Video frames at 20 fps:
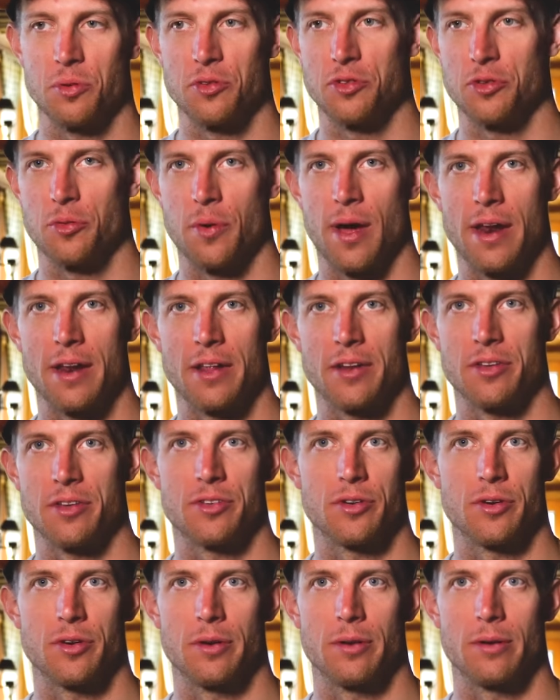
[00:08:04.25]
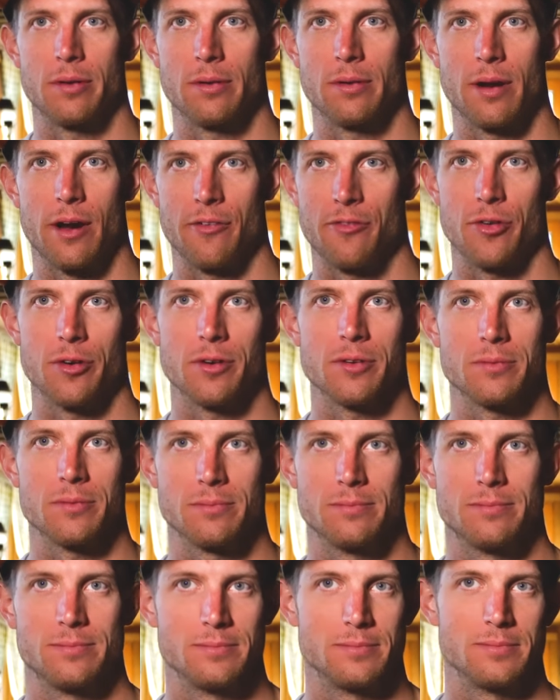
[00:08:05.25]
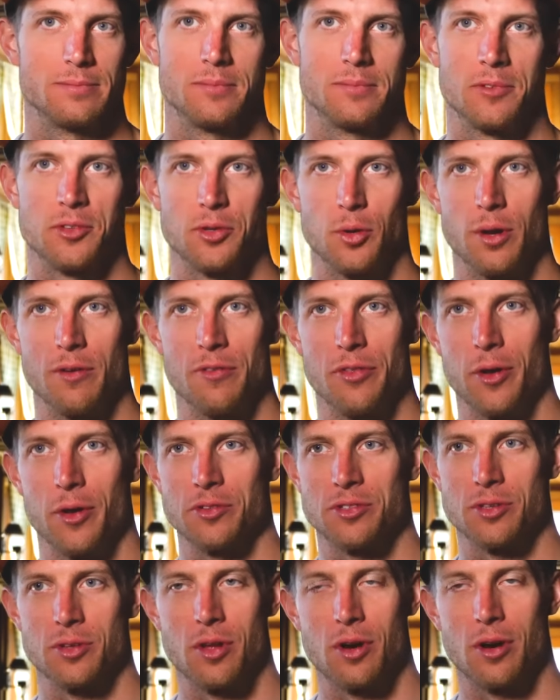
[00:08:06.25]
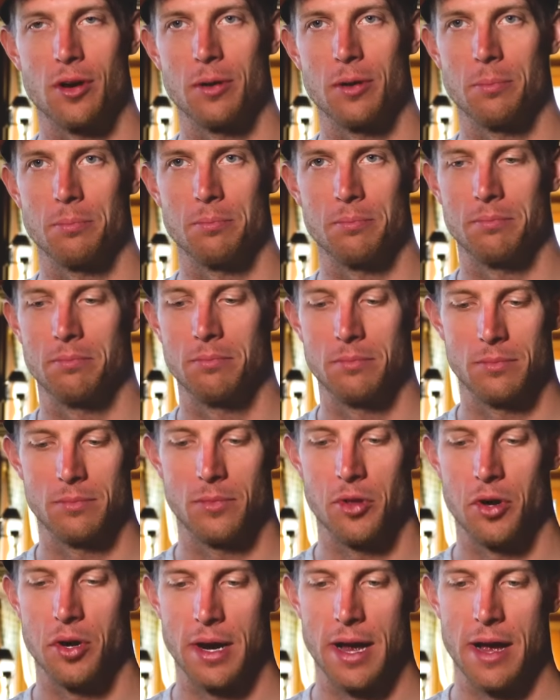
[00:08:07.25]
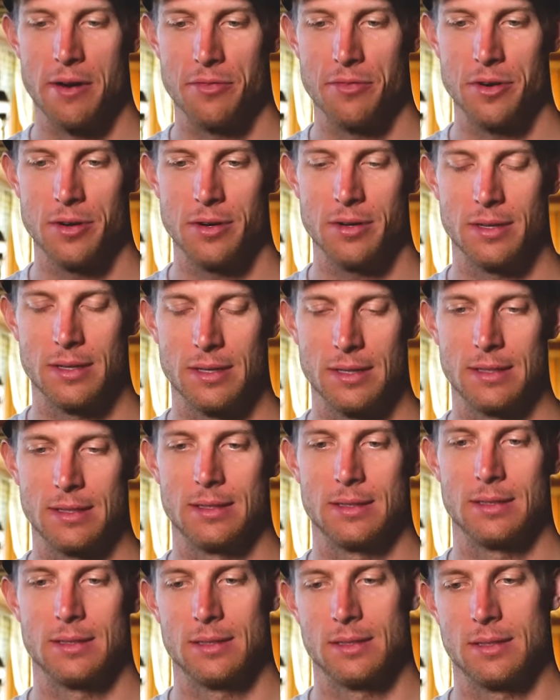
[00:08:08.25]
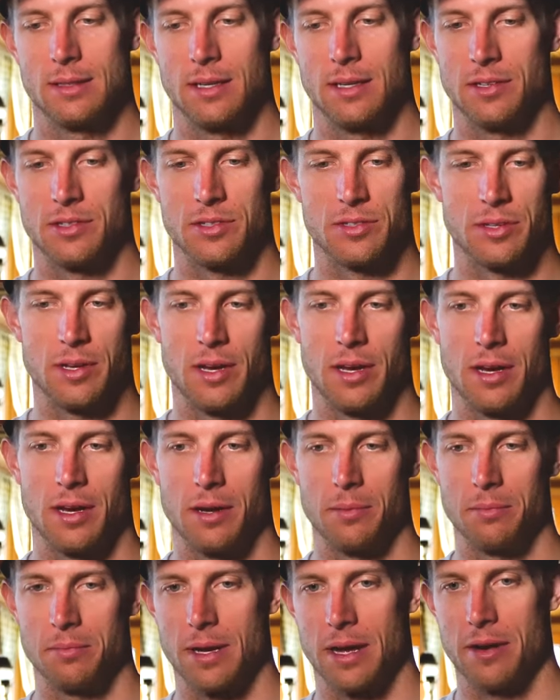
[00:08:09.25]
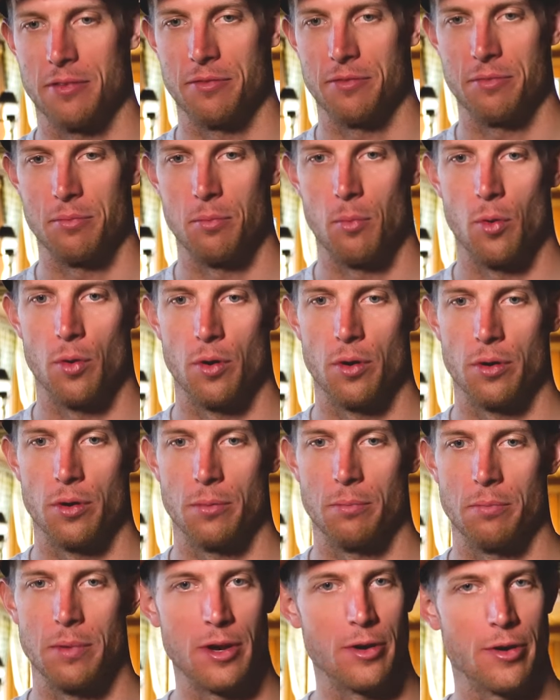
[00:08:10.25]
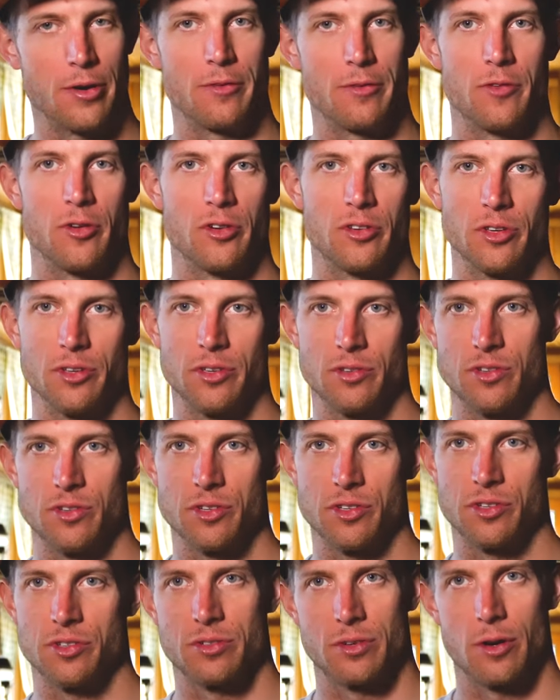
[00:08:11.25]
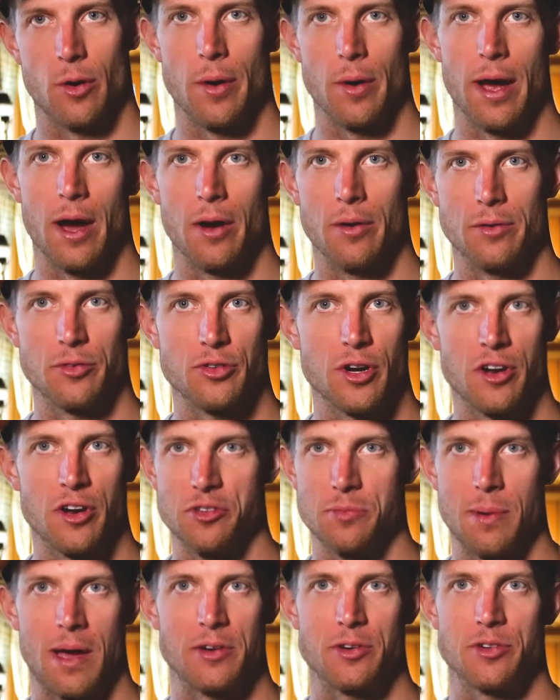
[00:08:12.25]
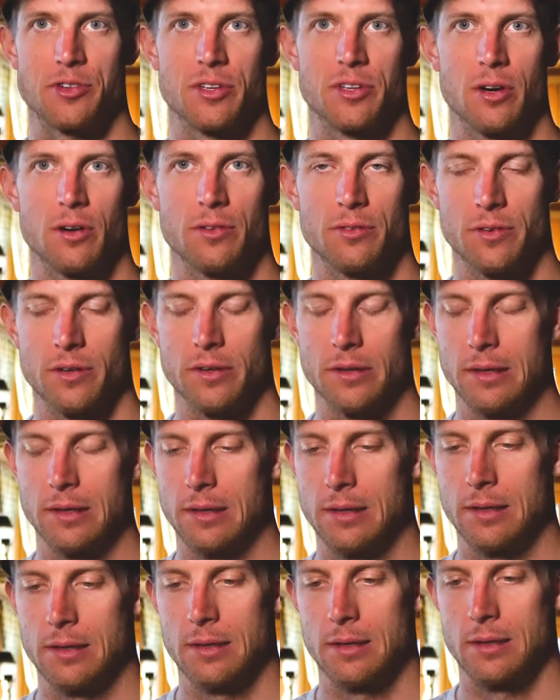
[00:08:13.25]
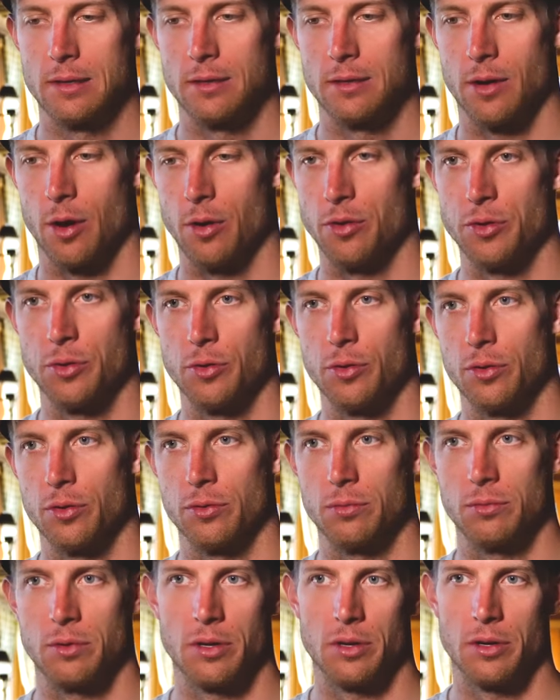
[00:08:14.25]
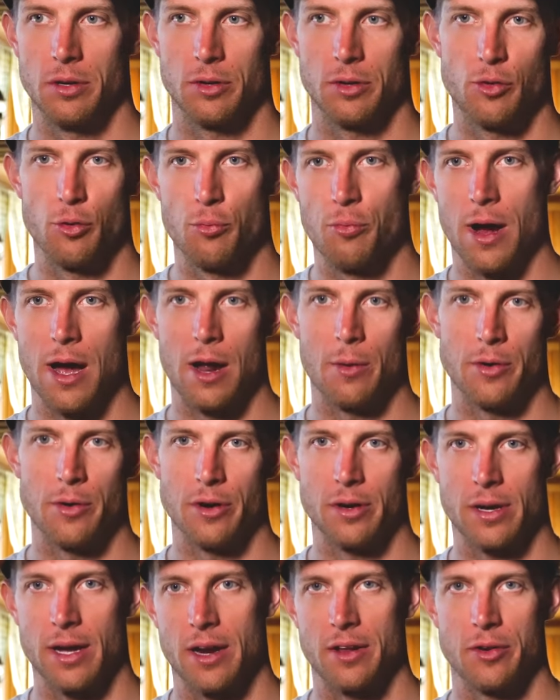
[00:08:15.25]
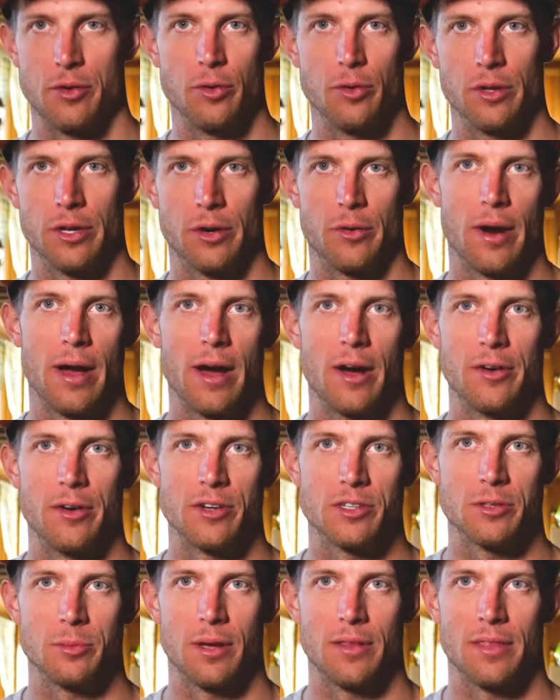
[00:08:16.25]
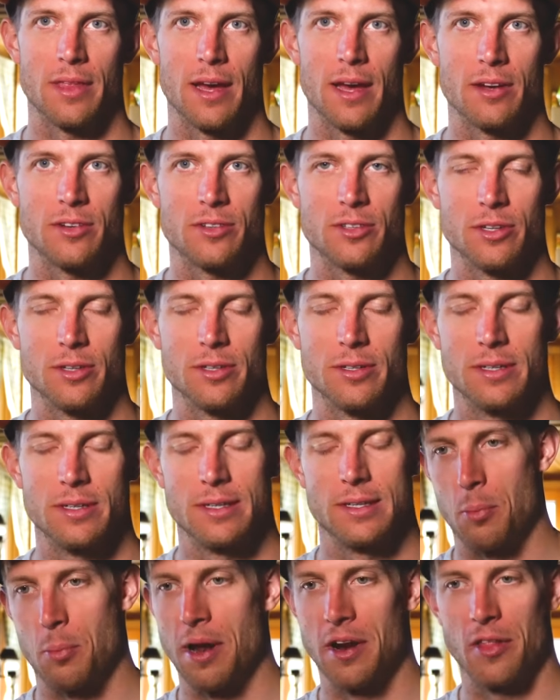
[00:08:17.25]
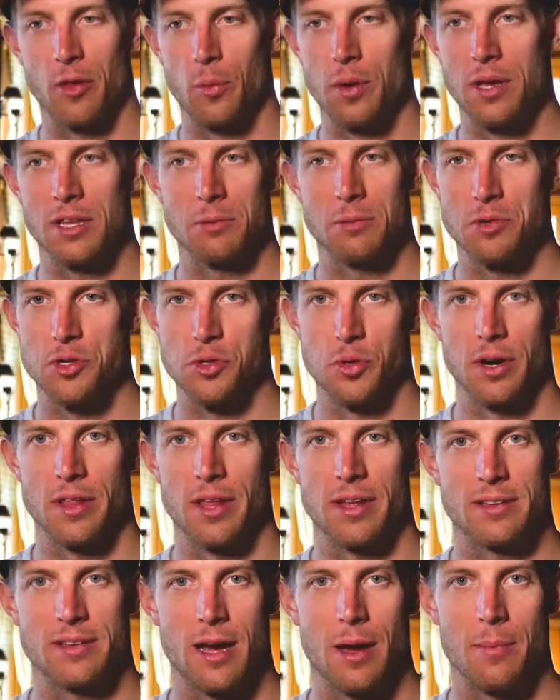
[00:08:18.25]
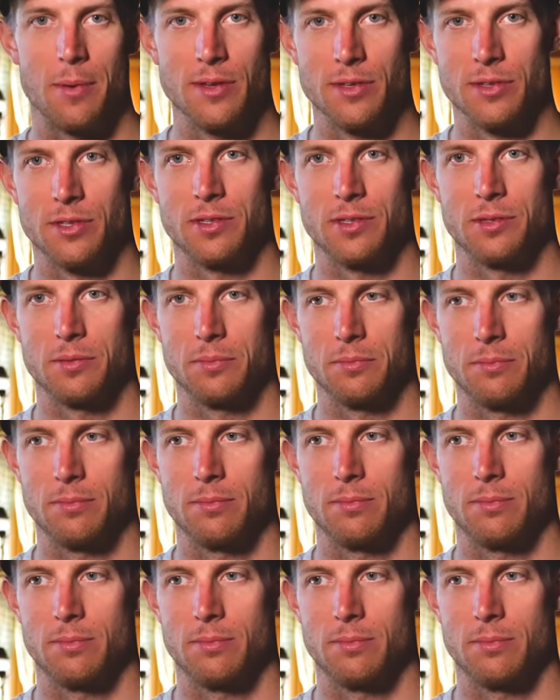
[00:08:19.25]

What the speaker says: supposed to ride at a certain effort. So even though it's a long effort, it's kind of more metered versus just going out and trying to smash yourself or go do a group ride where you're kind of noodling around or something like that. So depending on the week, the majority of that time is